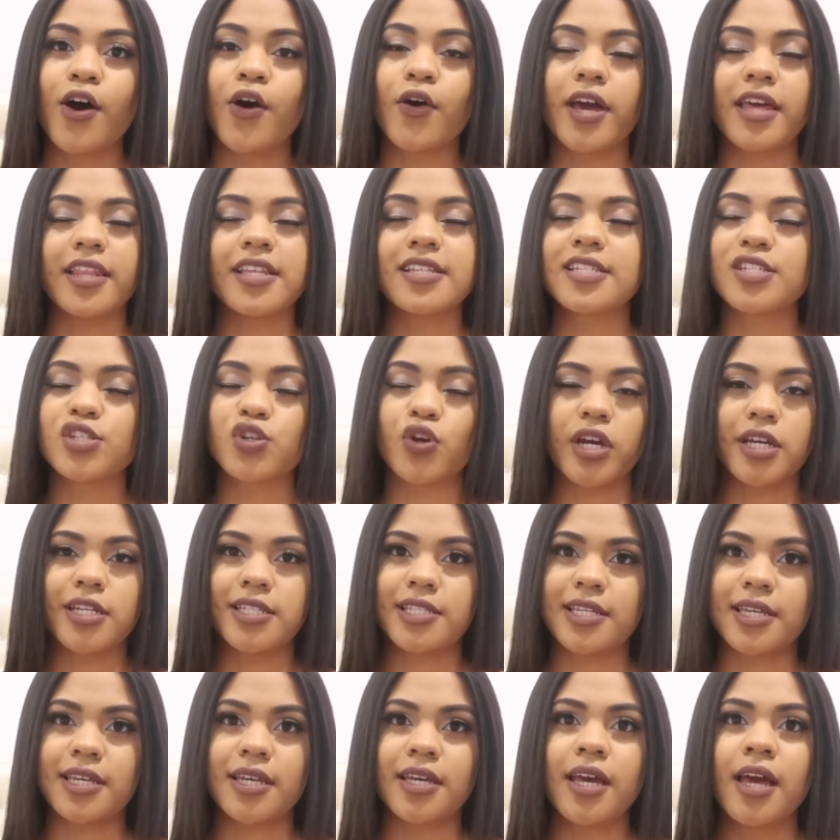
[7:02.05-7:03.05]
Okay, this is
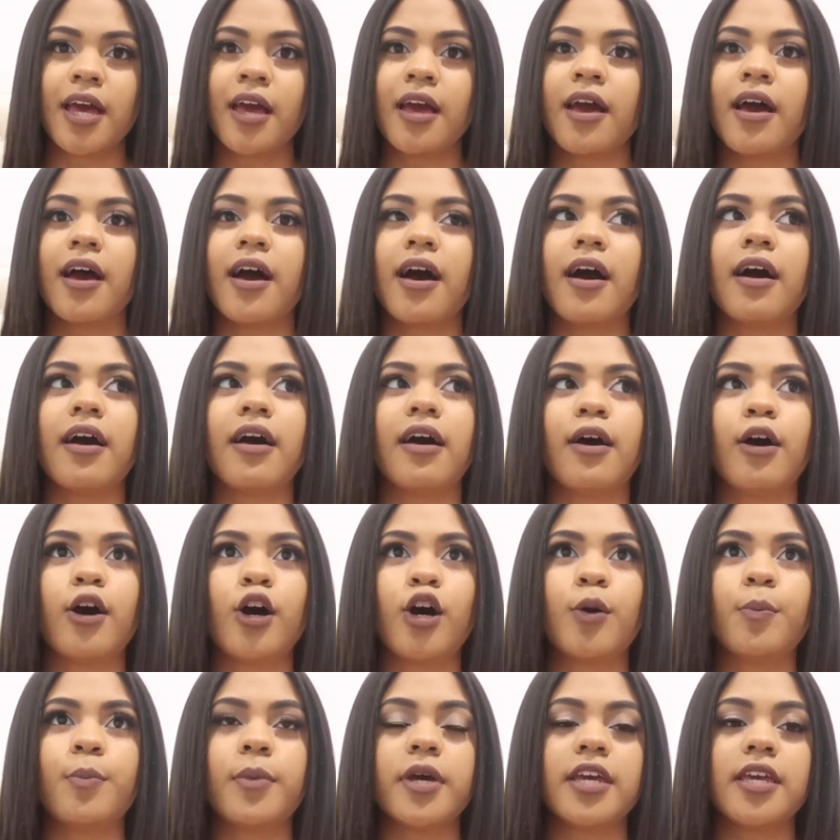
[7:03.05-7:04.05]
crazy.
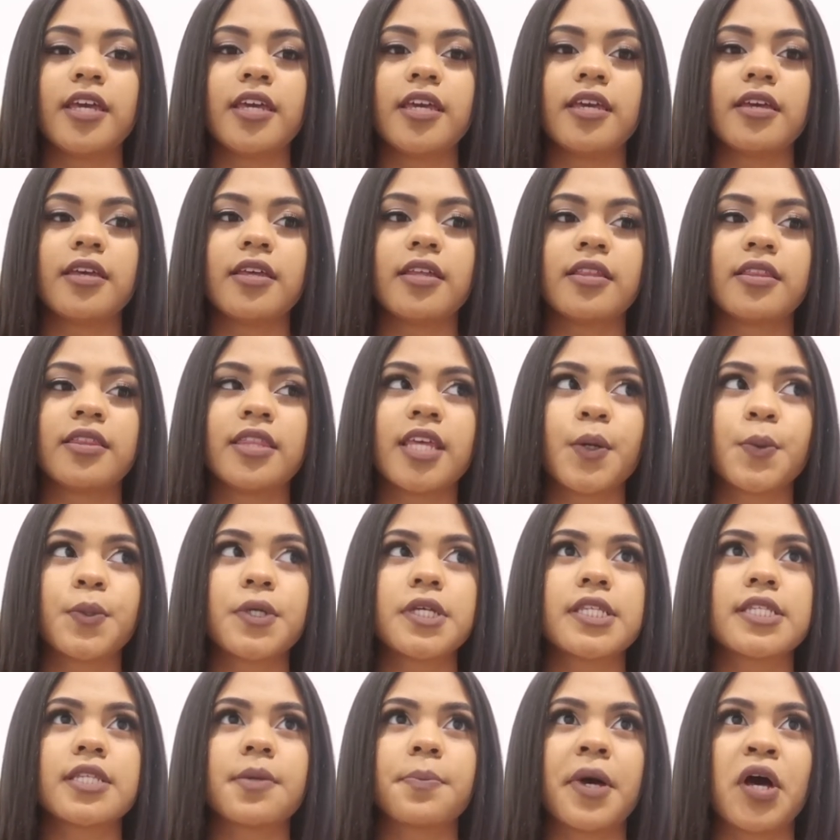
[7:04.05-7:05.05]
There
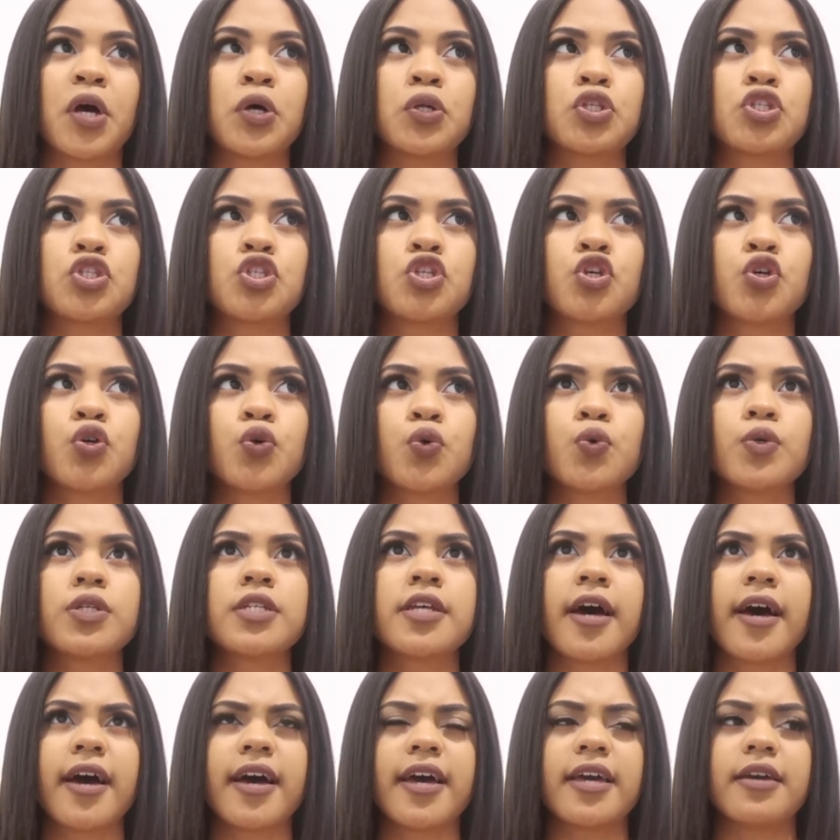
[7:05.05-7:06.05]
was about 2
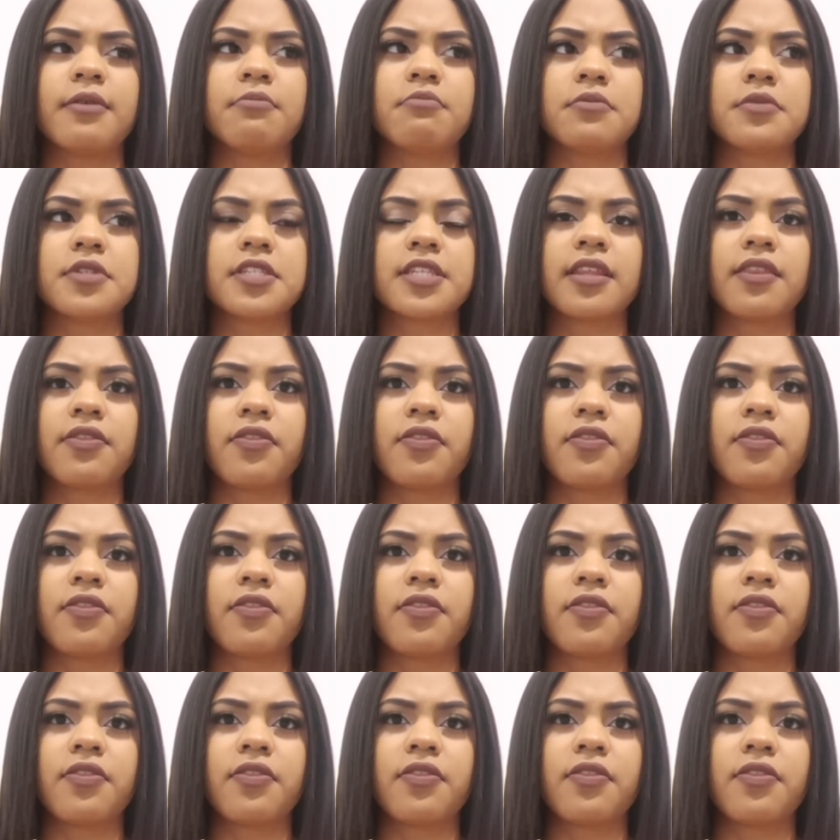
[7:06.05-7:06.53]
times